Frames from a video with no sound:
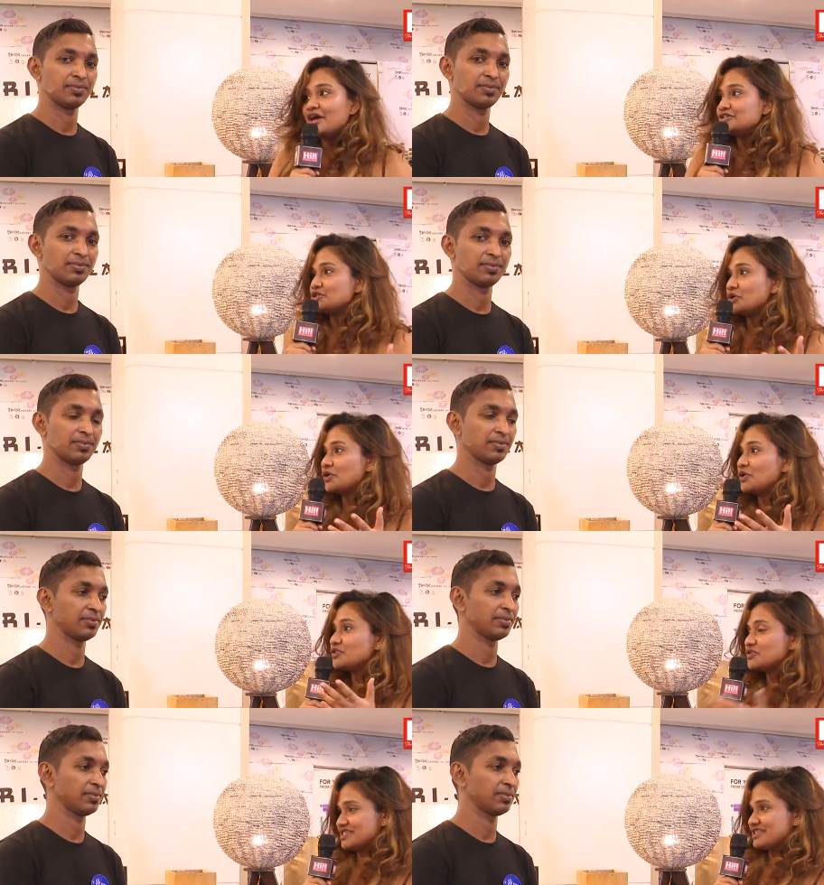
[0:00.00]

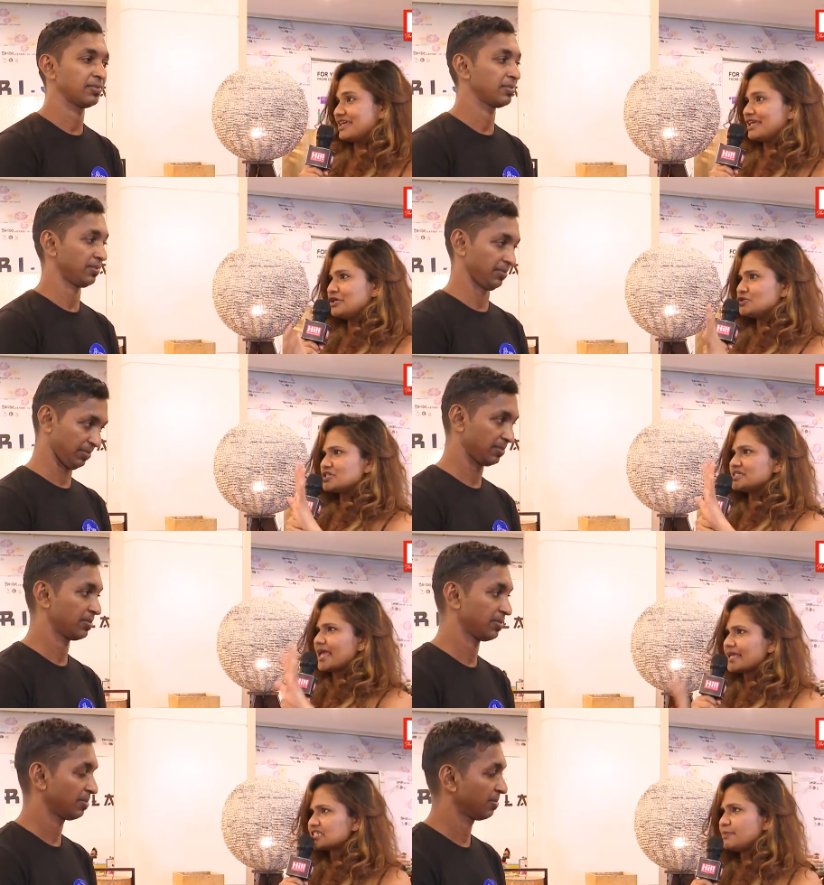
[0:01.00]
Speaker 1: So Thusita, can you
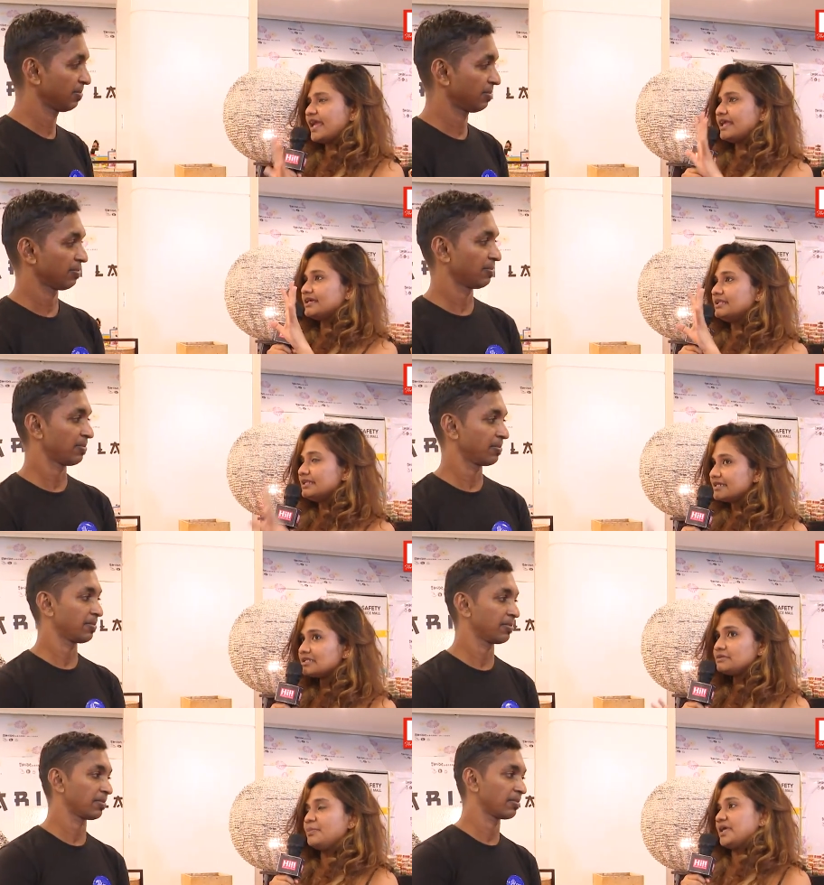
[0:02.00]
just explain a
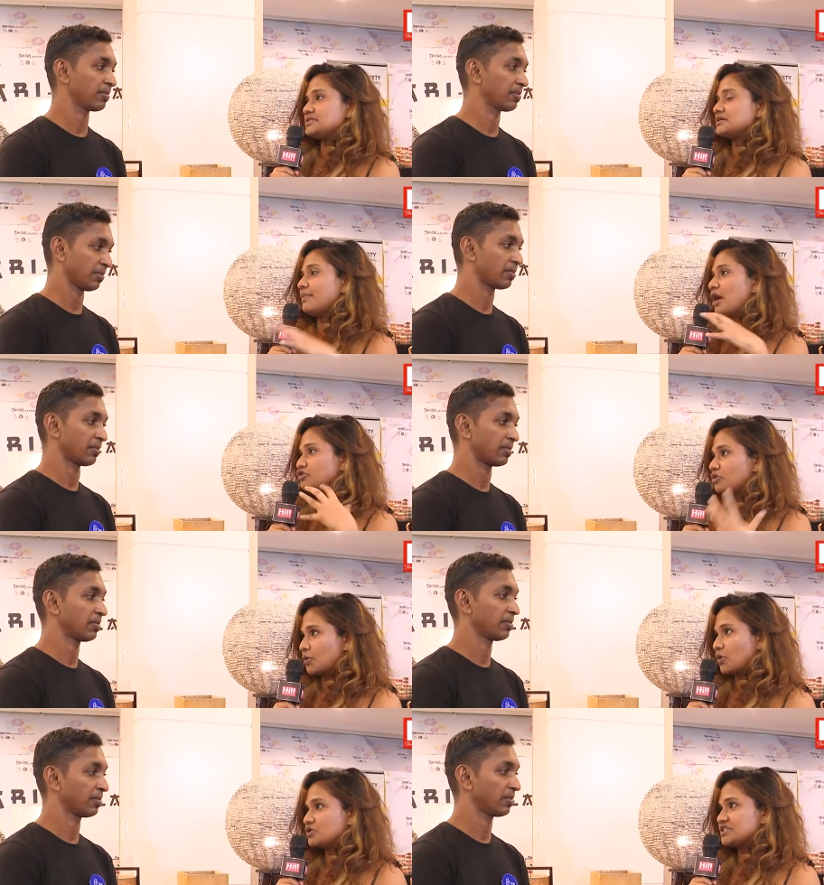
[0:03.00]
little bit about the
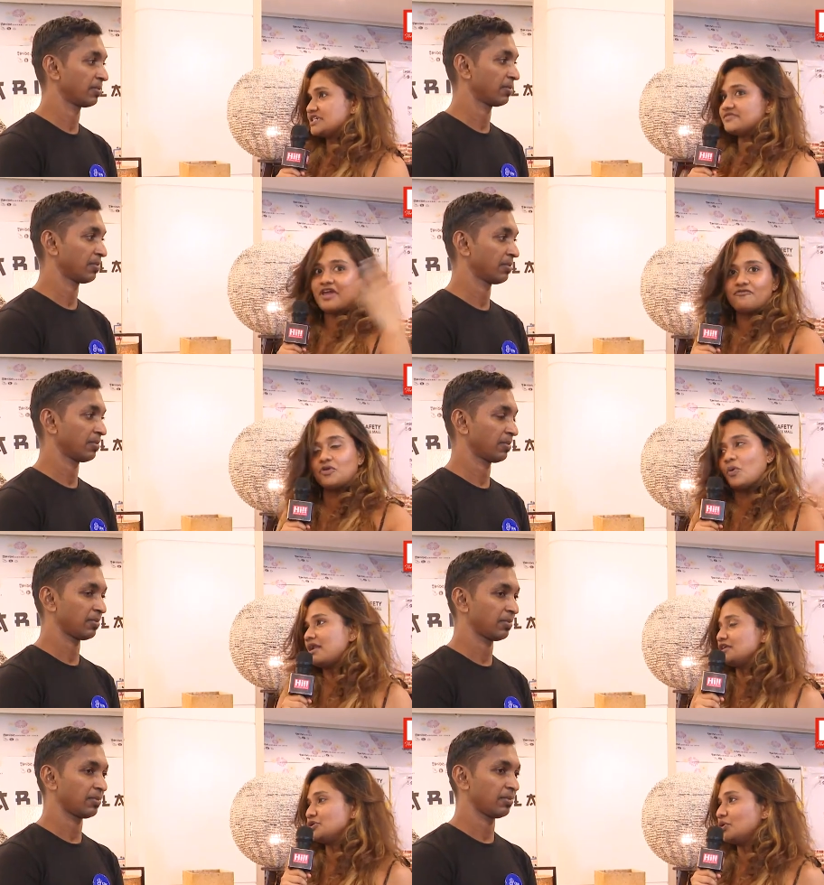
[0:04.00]
process for
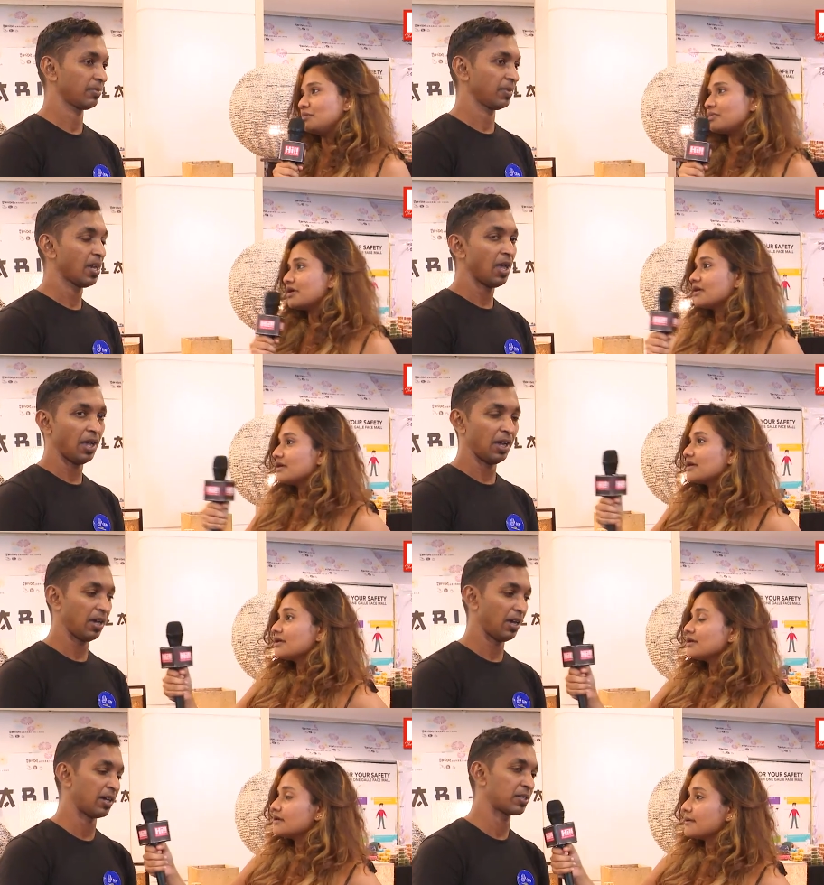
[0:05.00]
everyone at home?
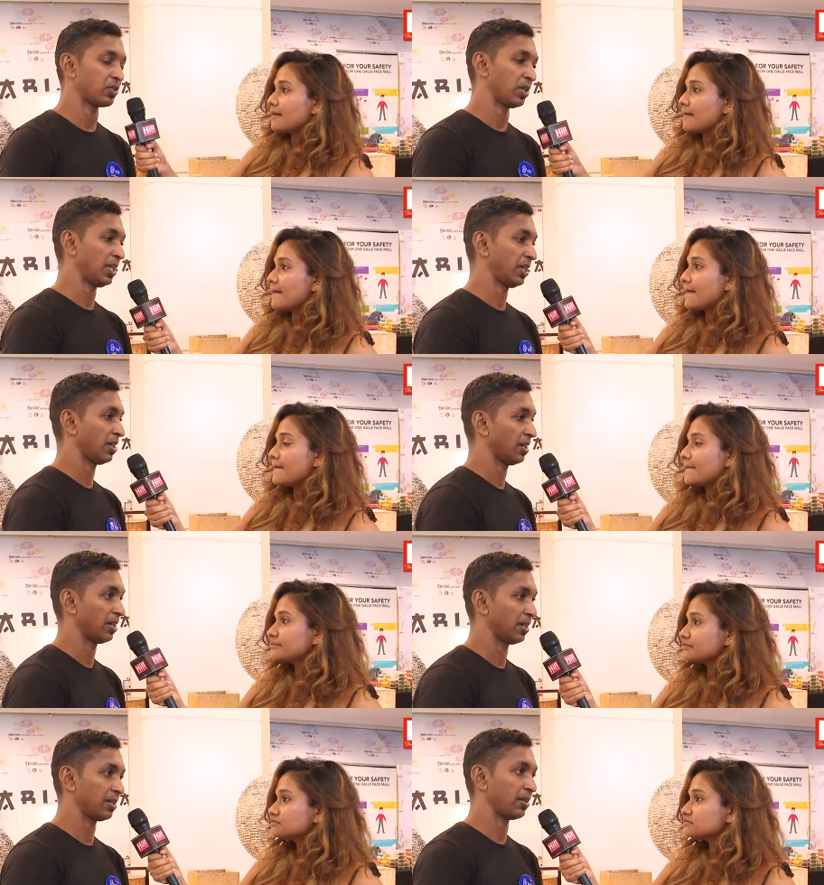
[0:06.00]
Speaker 2: Actually,
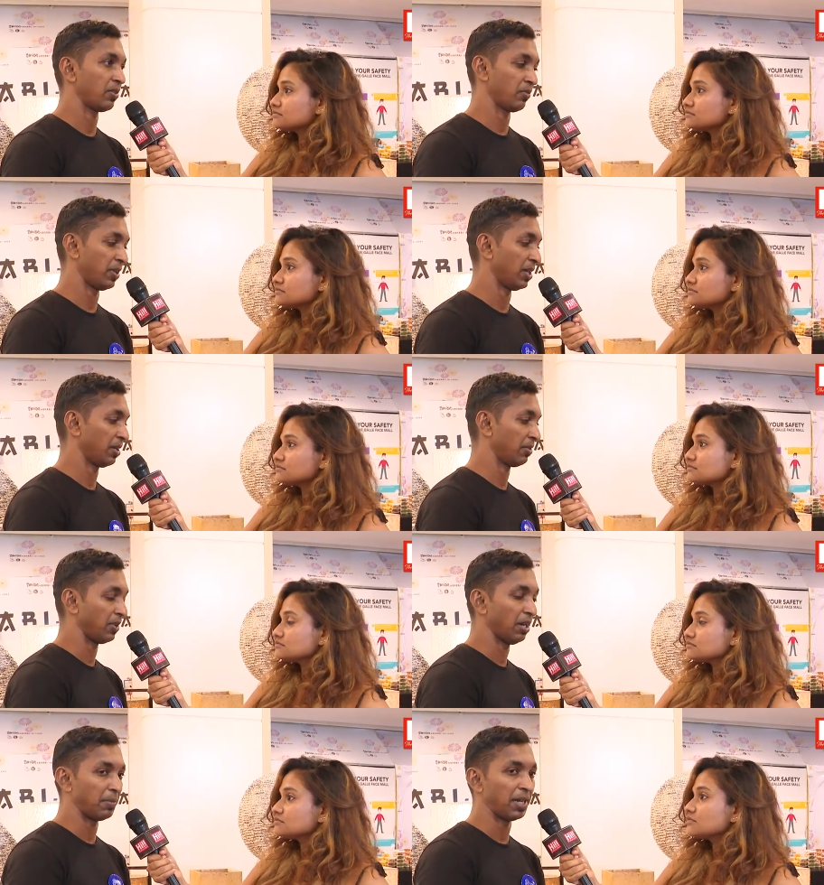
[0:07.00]
uh, we,
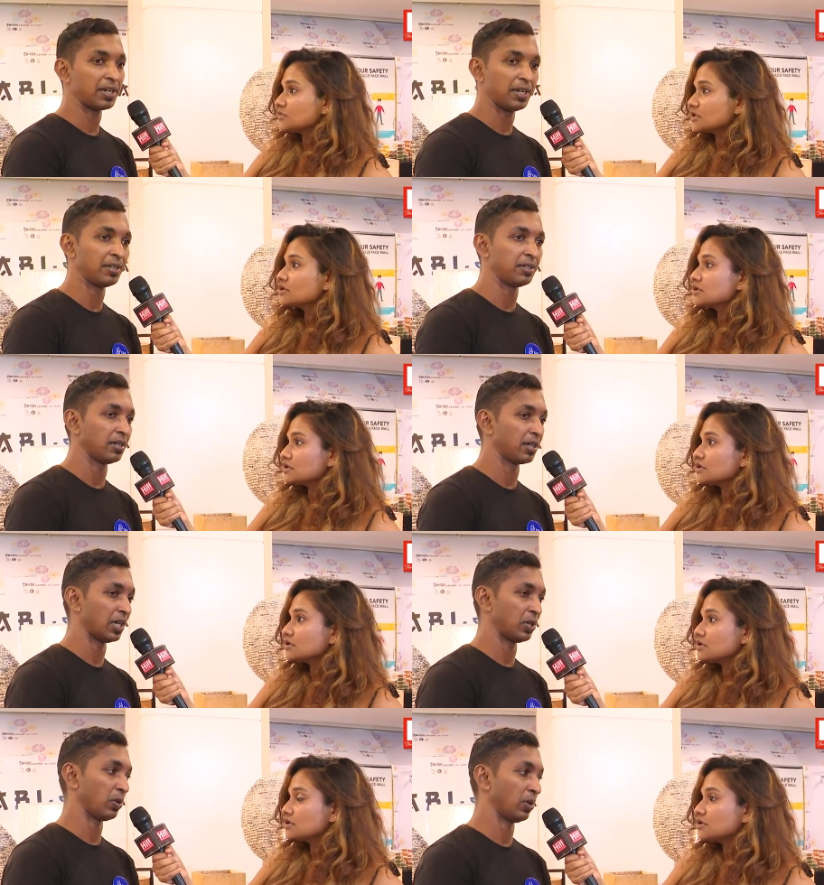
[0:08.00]
we are making uh,
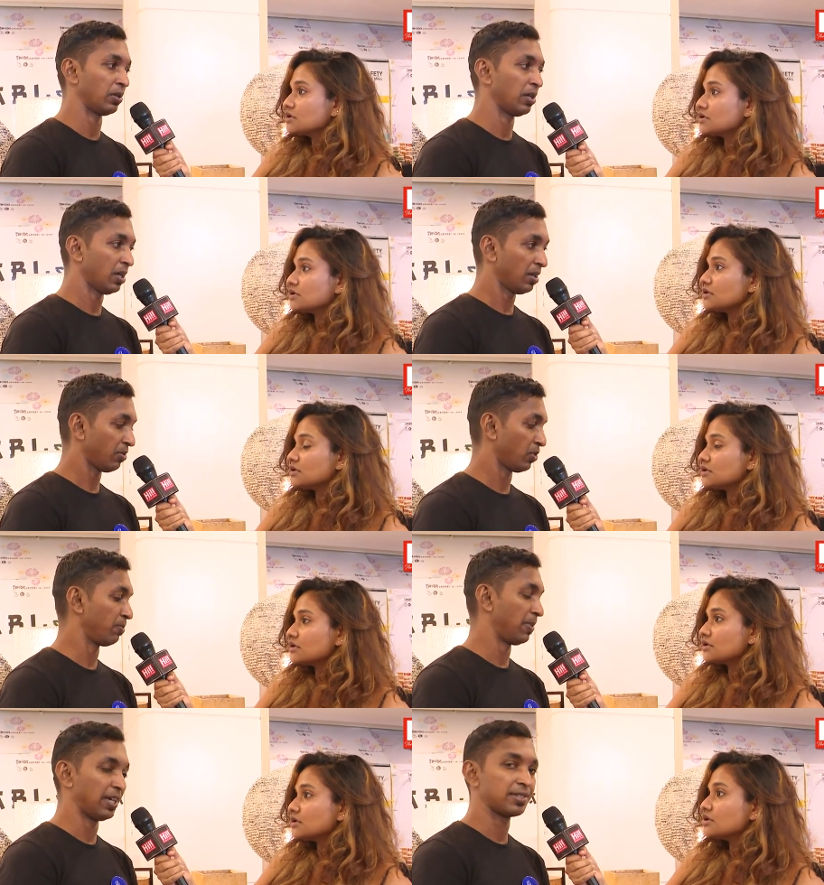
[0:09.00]
Kithul
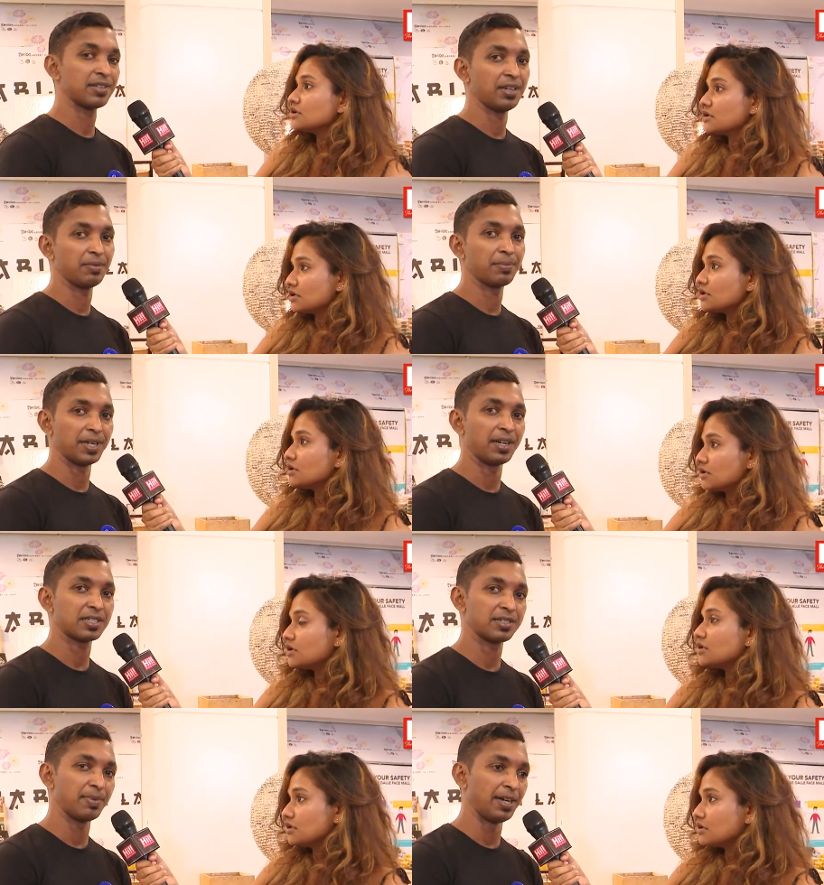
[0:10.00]
wood-based uh,
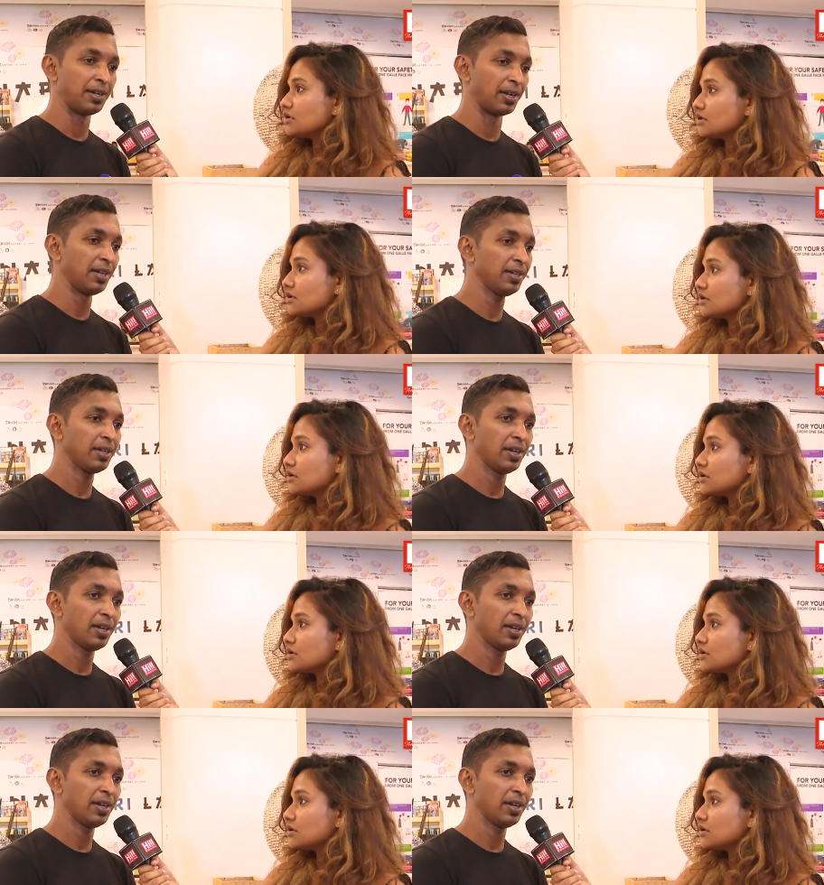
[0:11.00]
products mainly